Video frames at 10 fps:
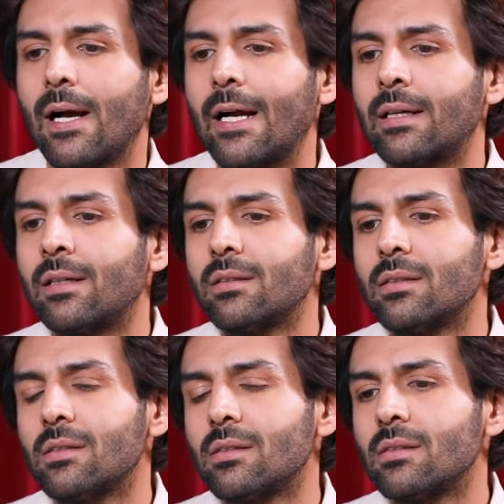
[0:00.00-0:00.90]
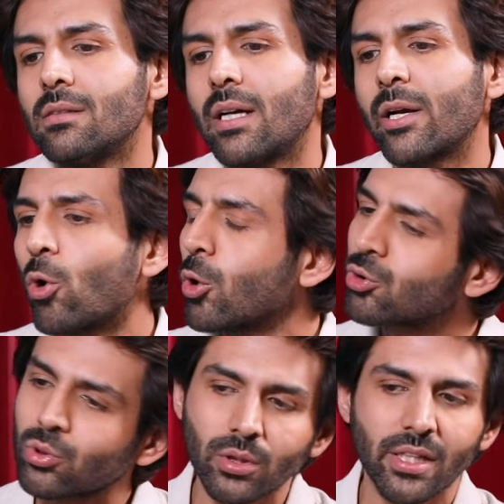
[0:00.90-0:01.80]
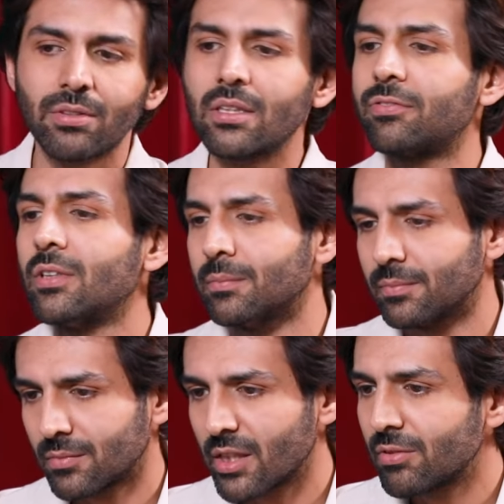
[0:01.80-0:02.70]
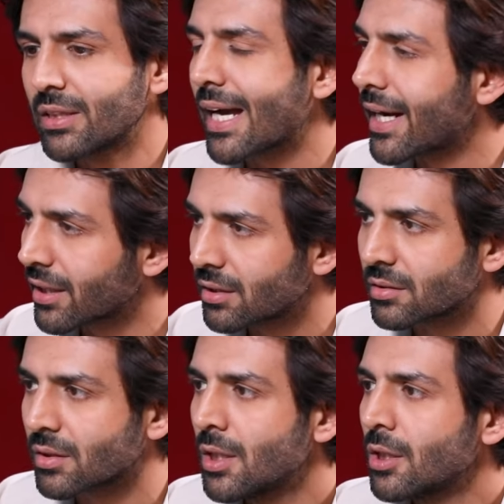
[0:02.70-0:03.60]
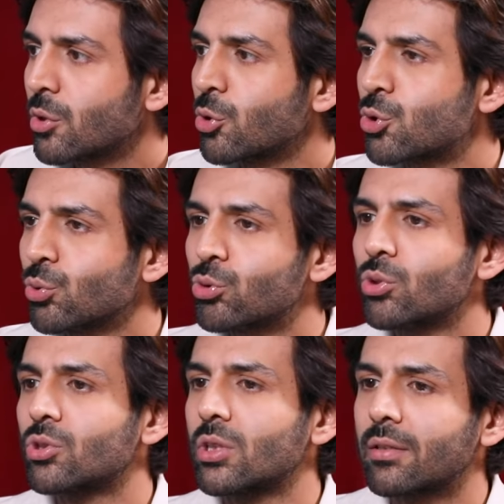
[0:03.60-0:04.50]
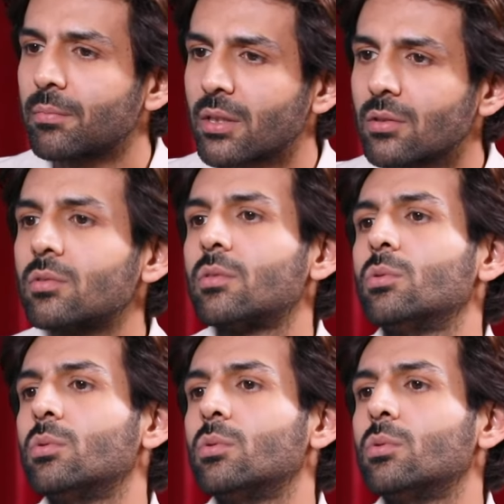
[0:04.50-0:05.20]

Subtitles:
And also even the film, even the characters, you choose those things because